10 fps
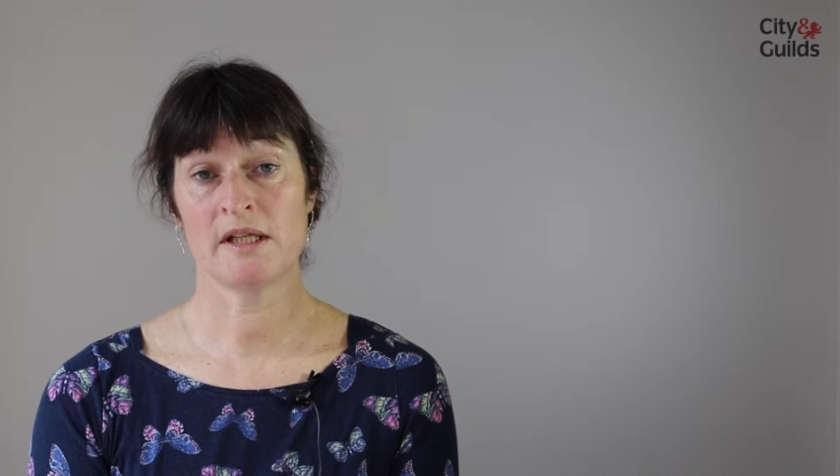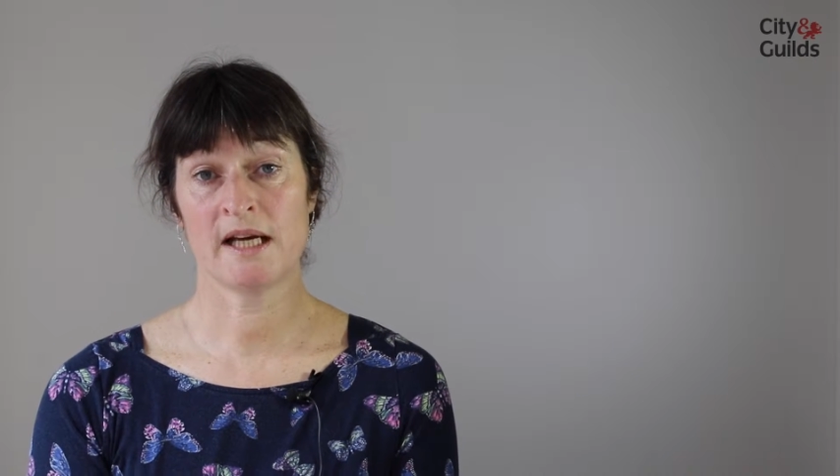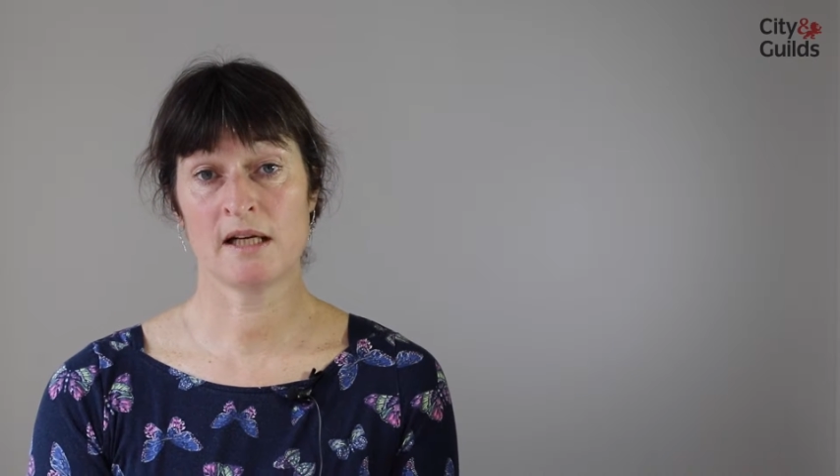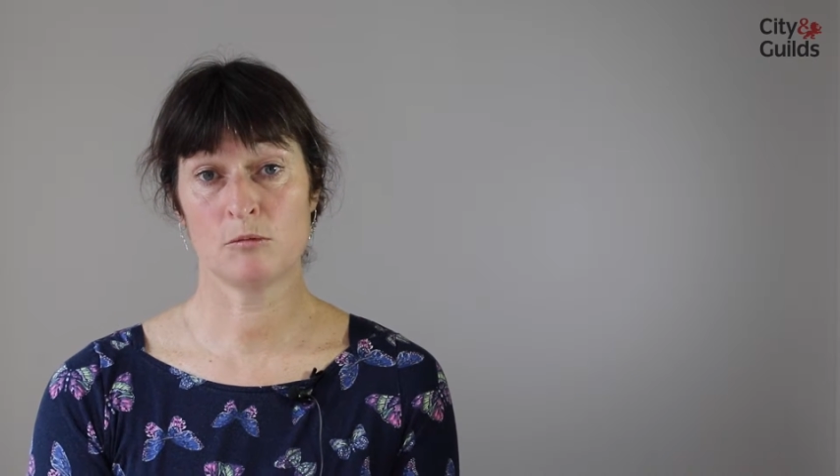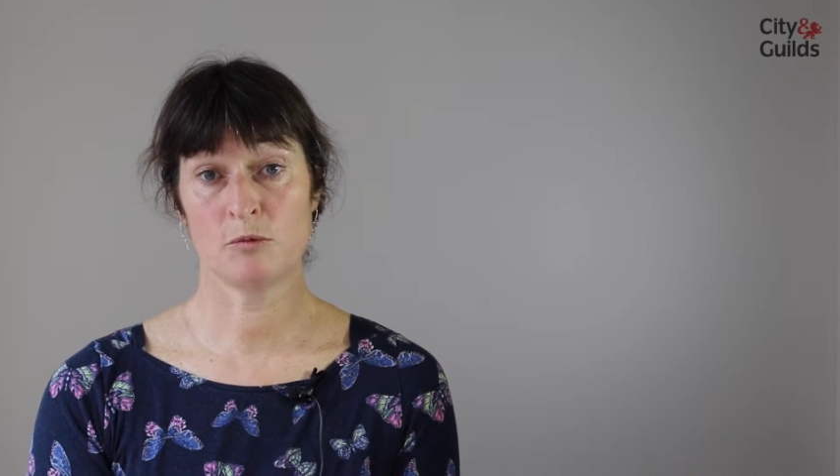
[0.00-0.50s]
in
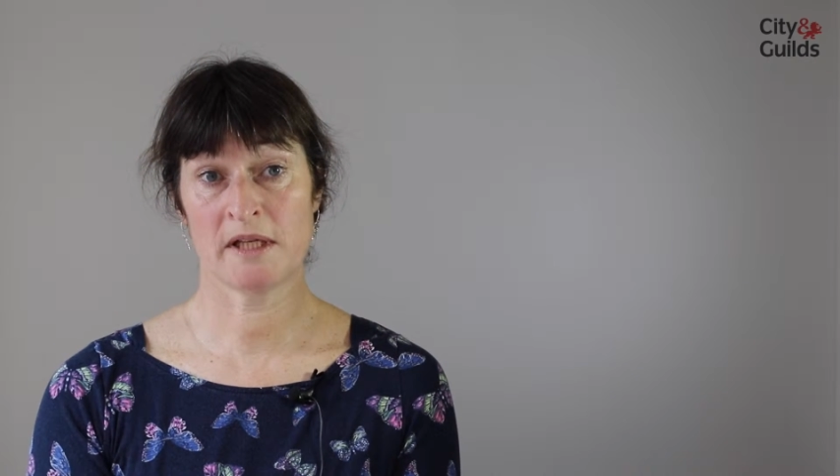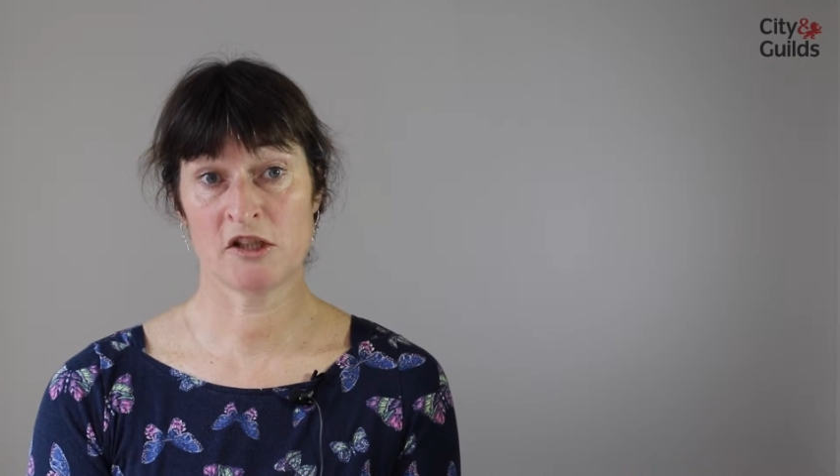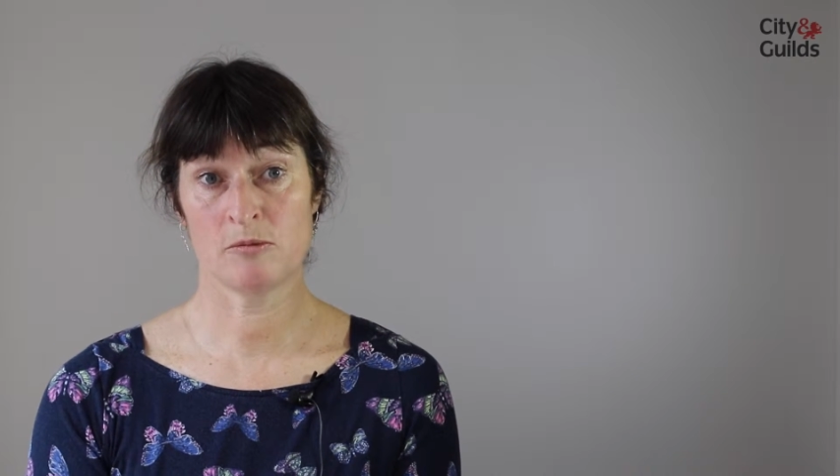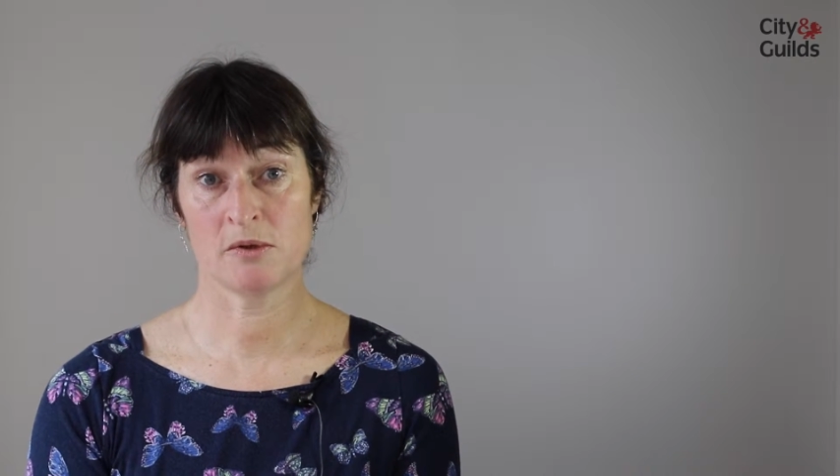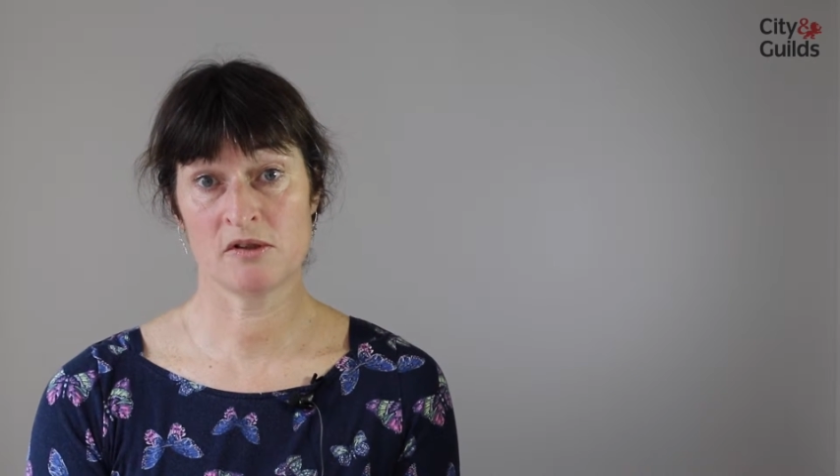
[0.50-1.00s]
Animal
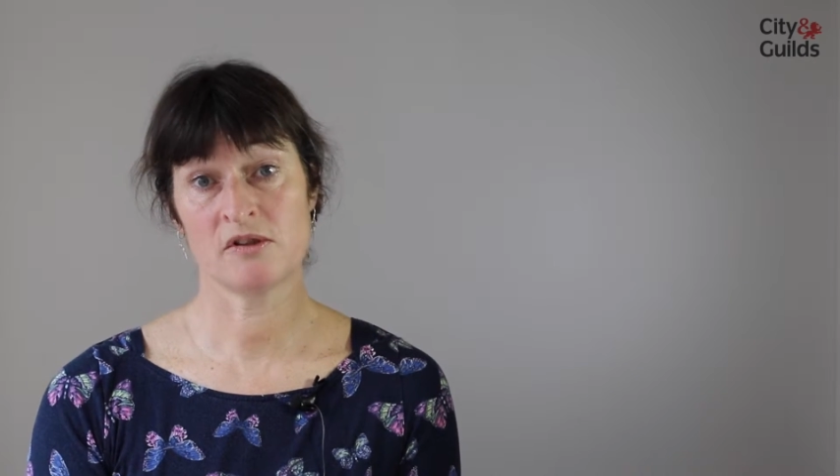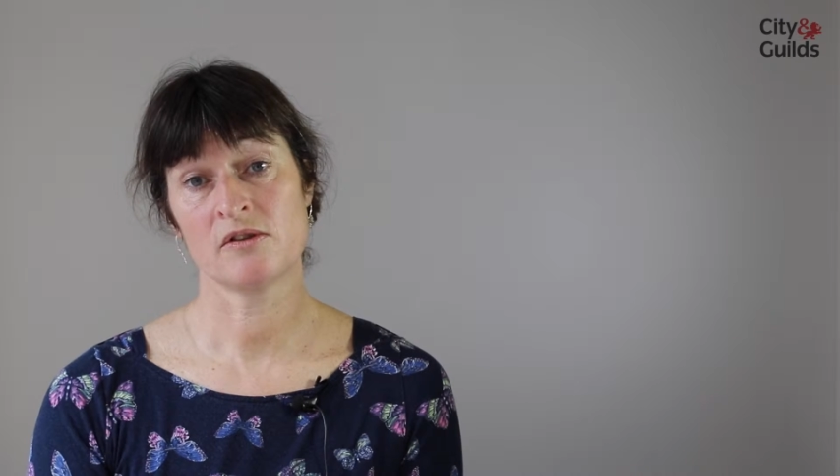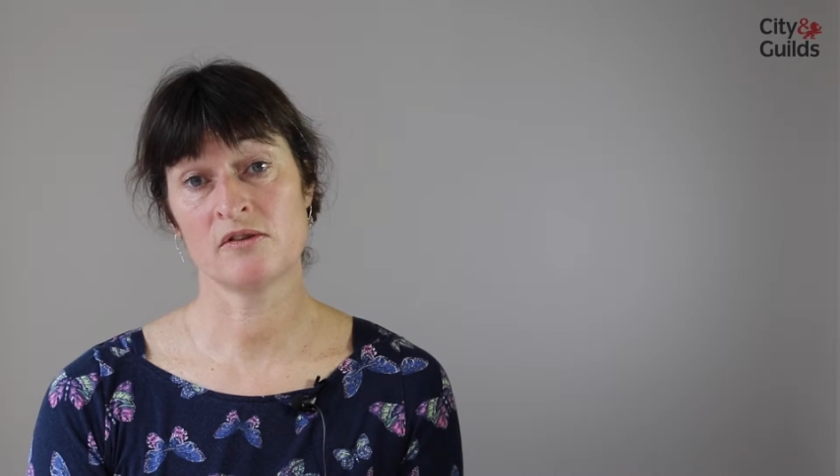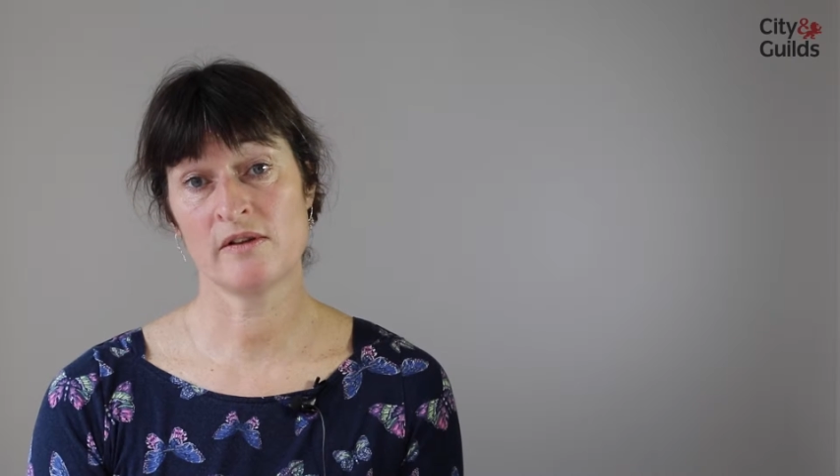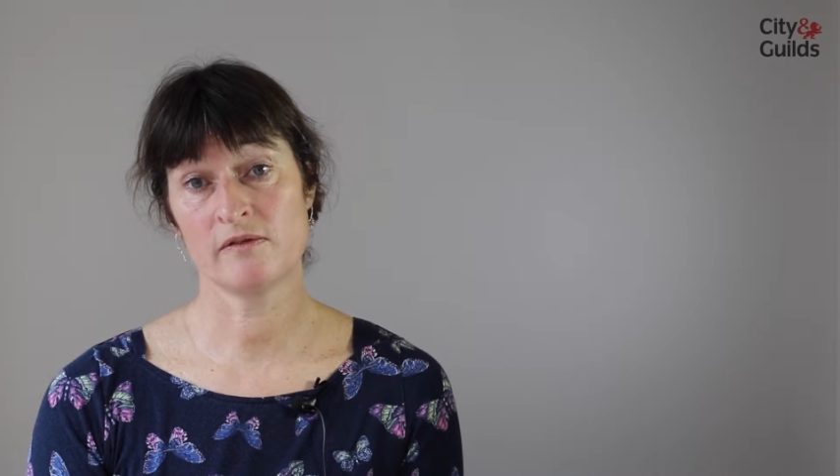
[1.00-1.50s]
Management
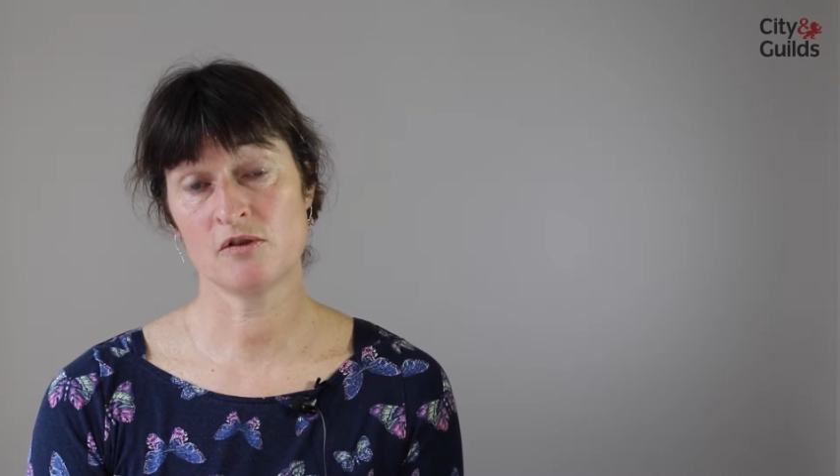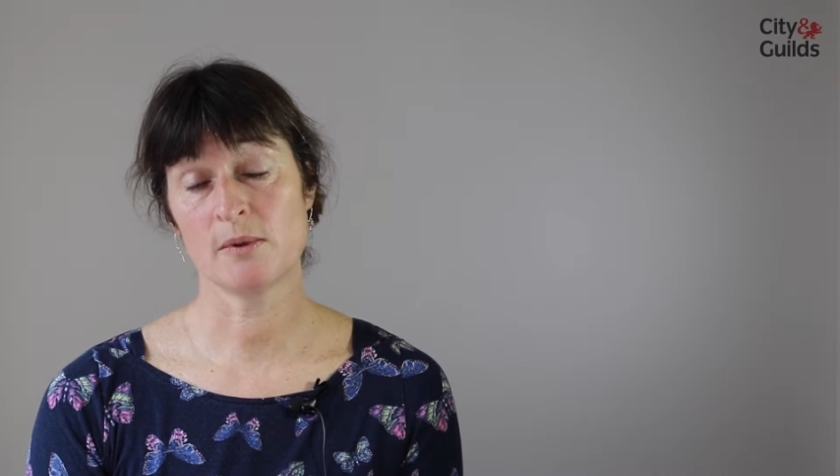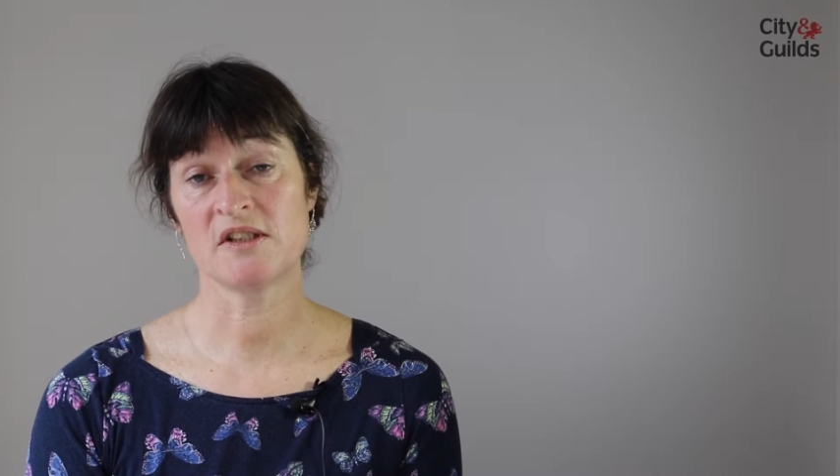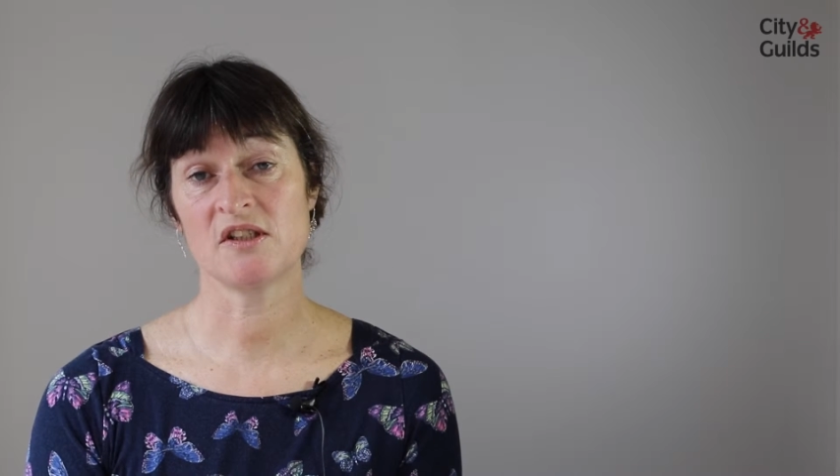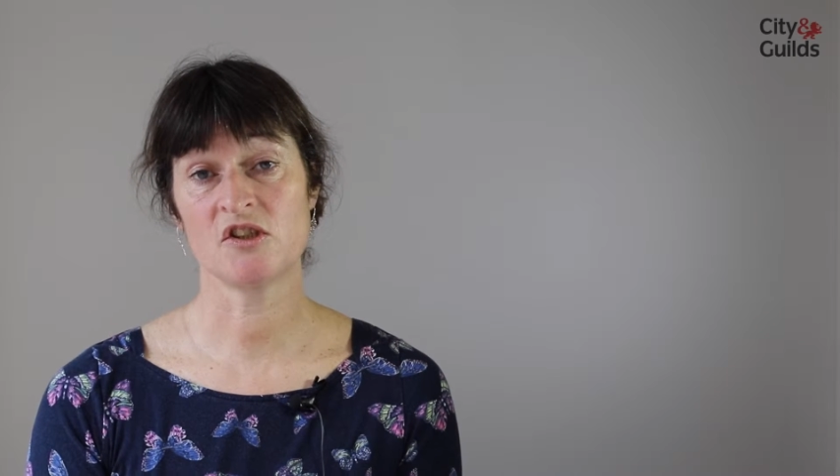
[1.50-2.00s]
720